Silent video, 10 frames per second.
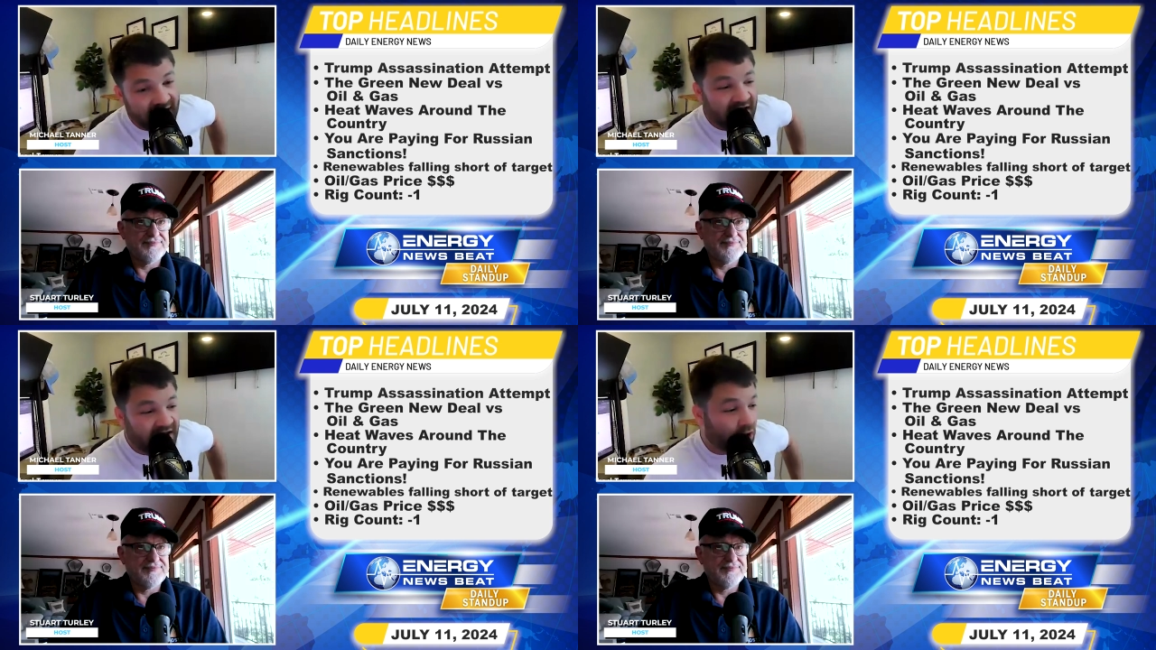
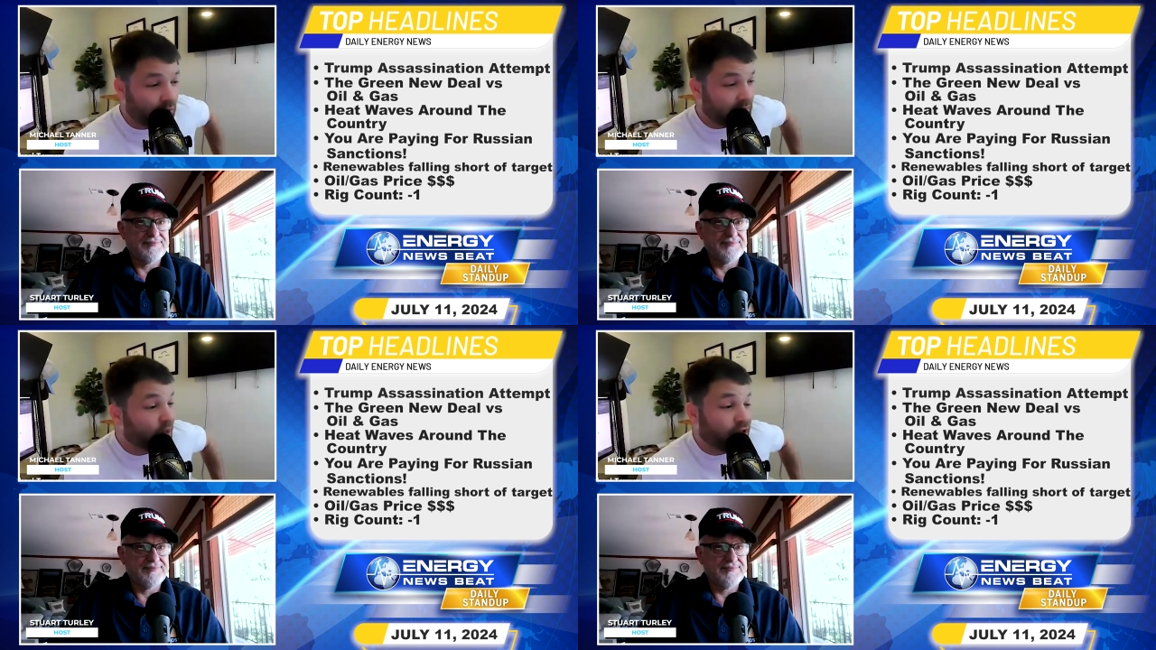Speaker 1: you know, we
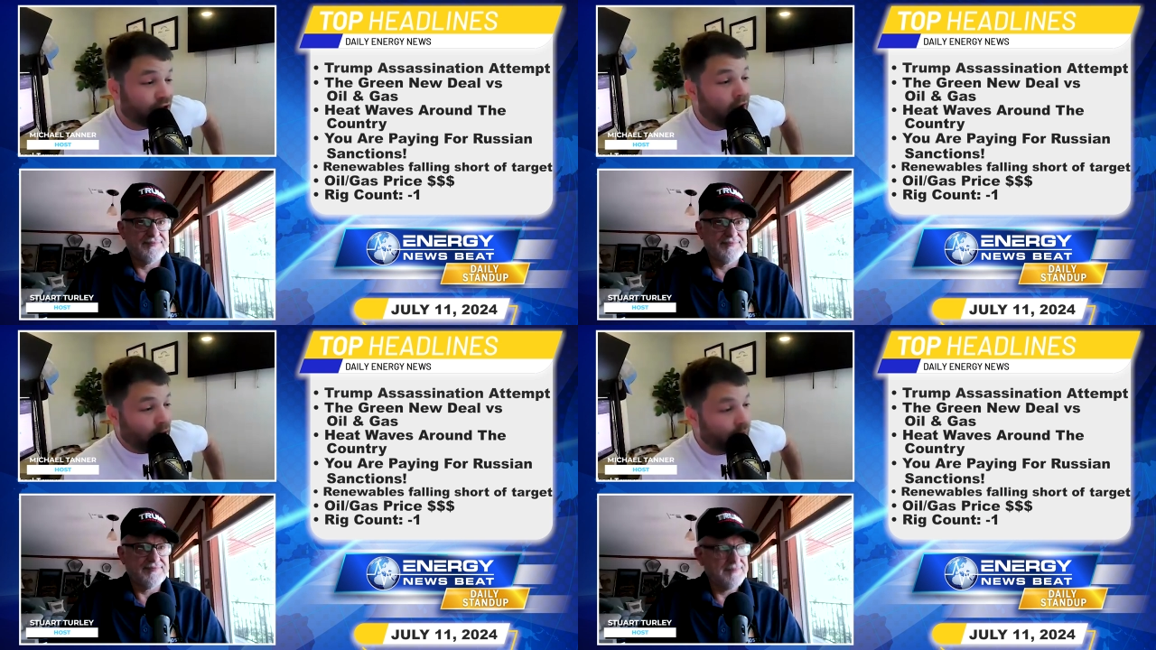really
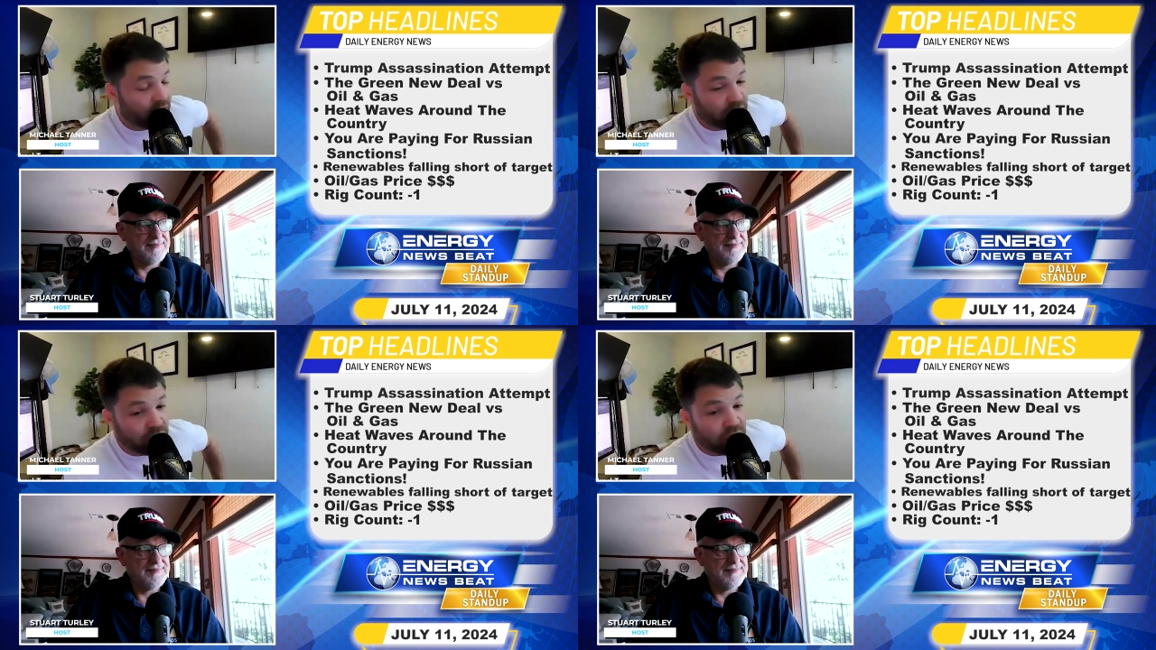thought the
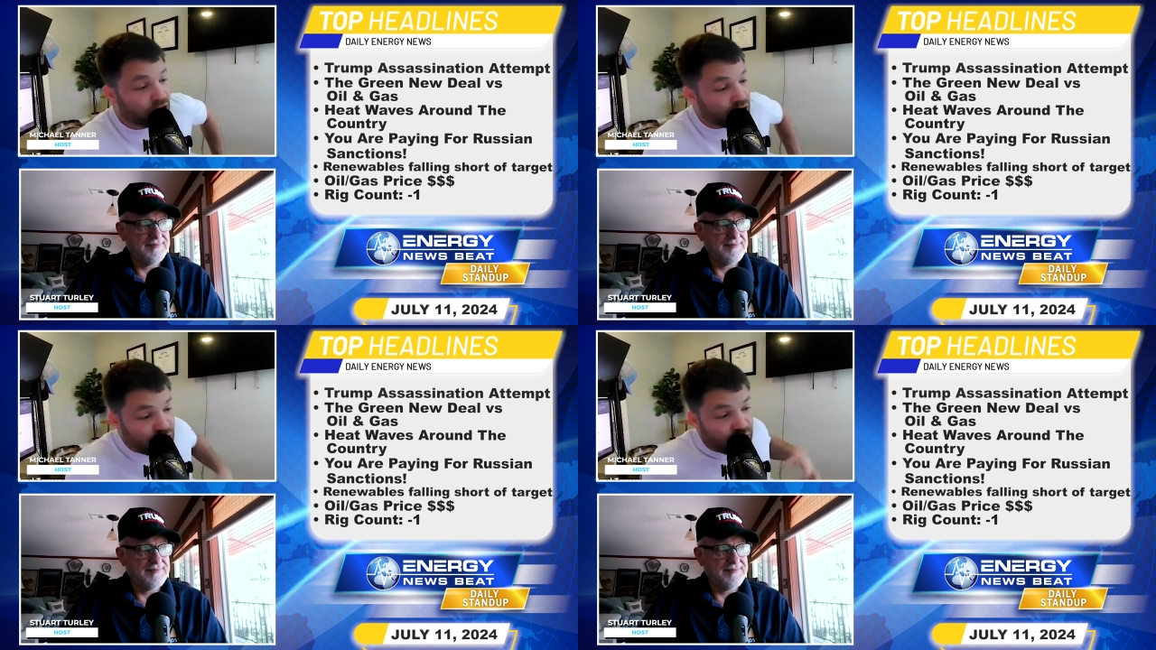the, the
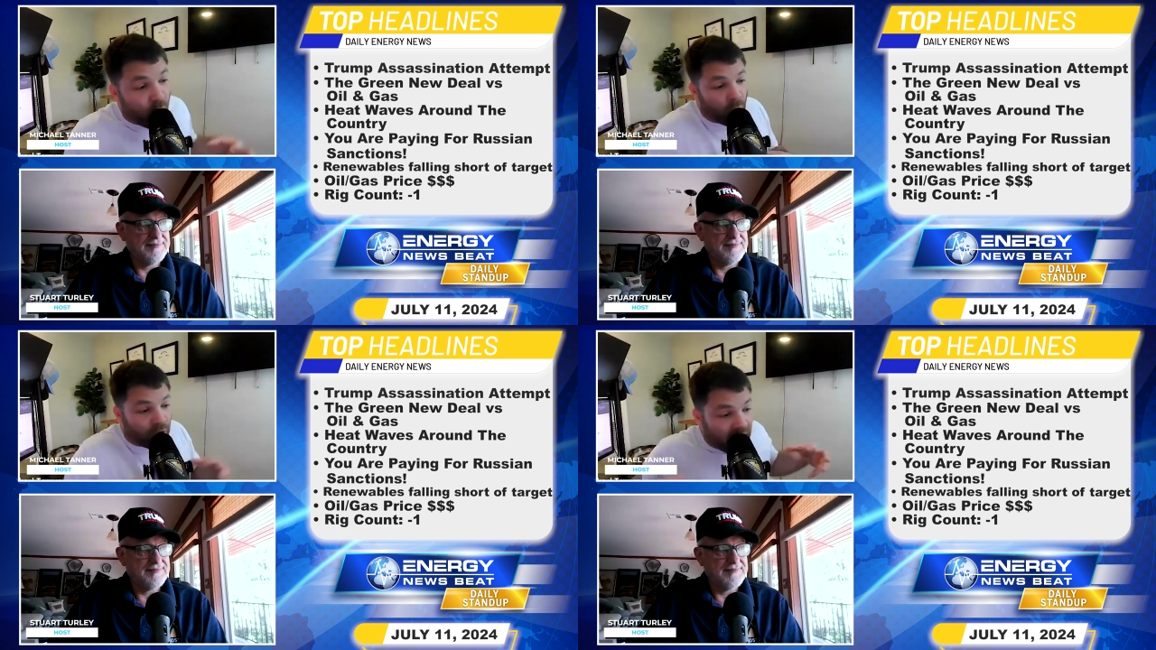new
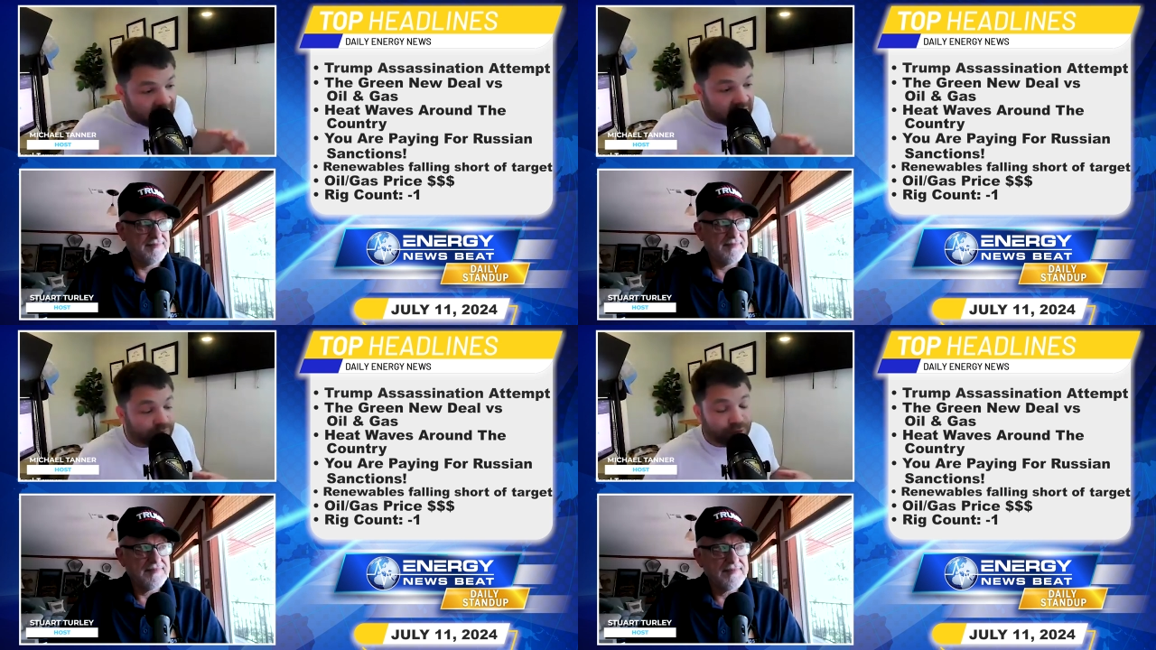Chord
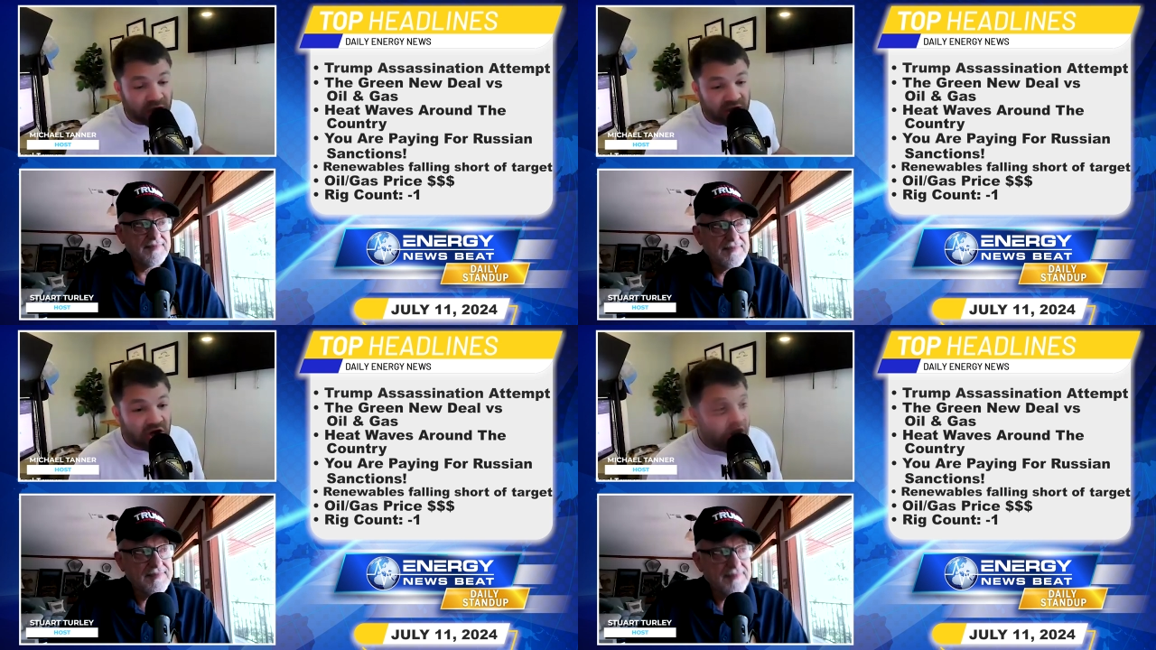Enerplus